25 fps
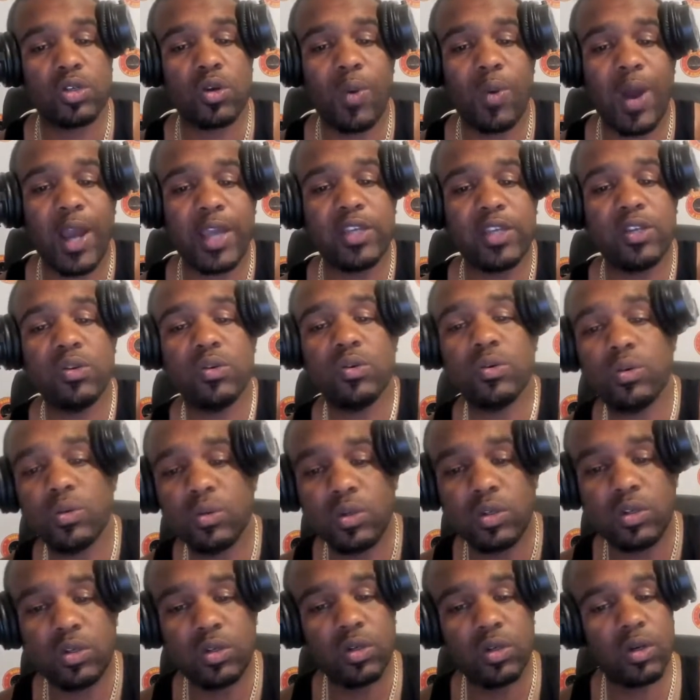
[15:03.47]
why
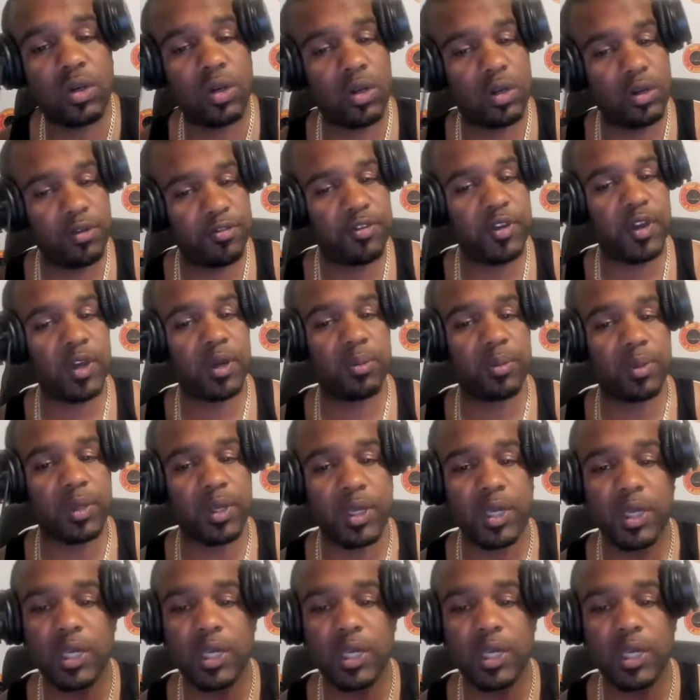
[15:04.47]
you feel me?